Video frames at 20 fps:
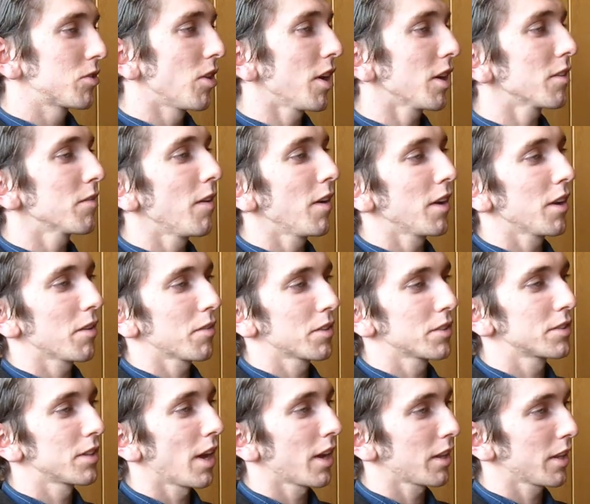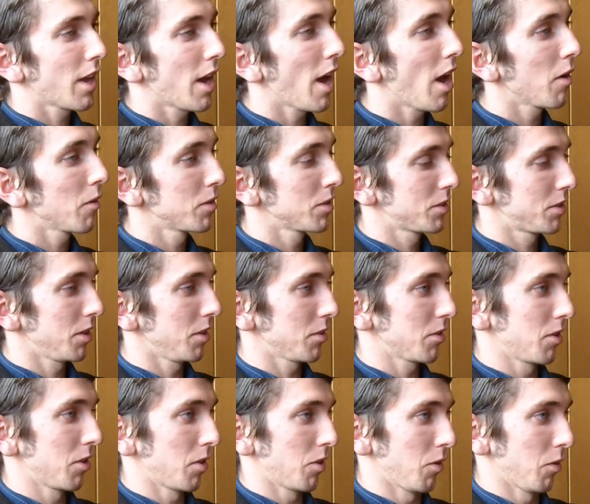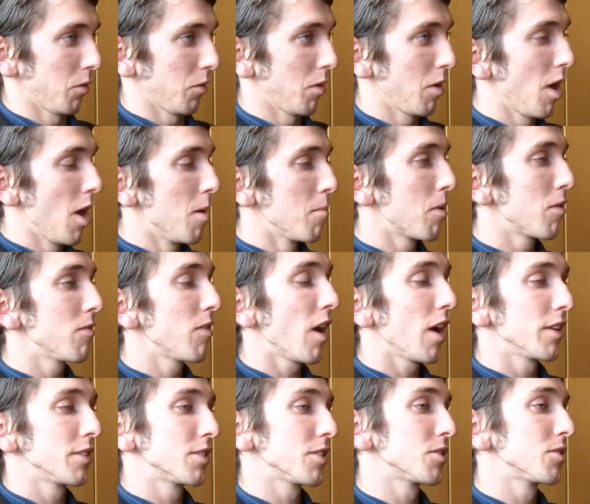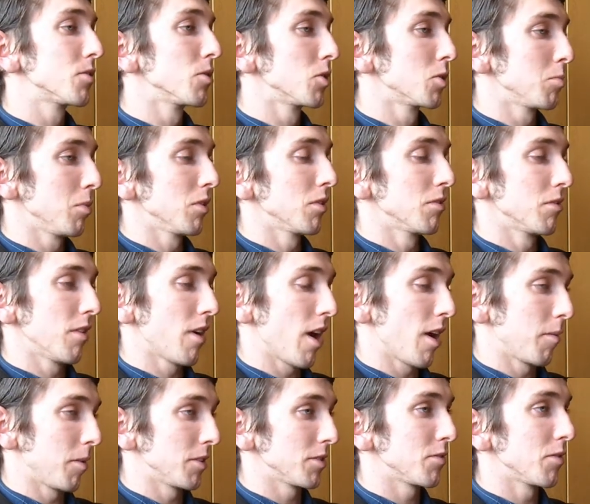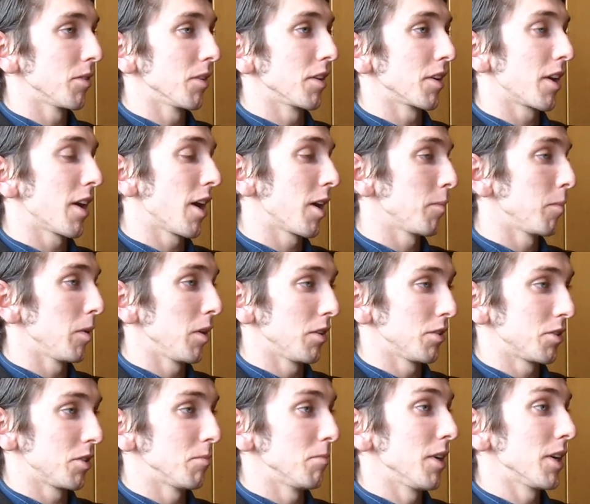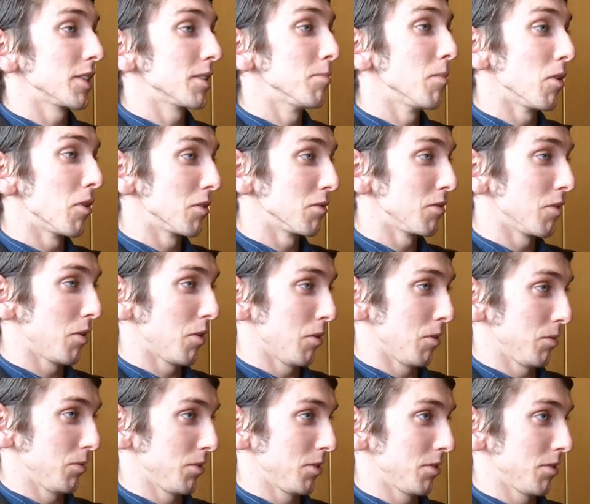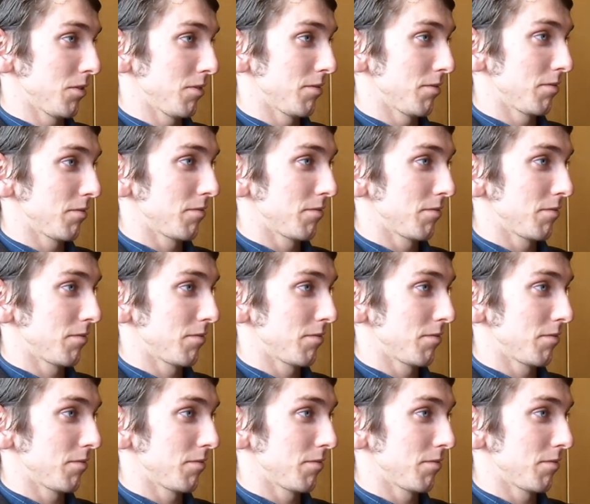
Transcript: We're trying to find out exactly how the silk cocoon provides a suitable environment for the caterpillar to metamorphose.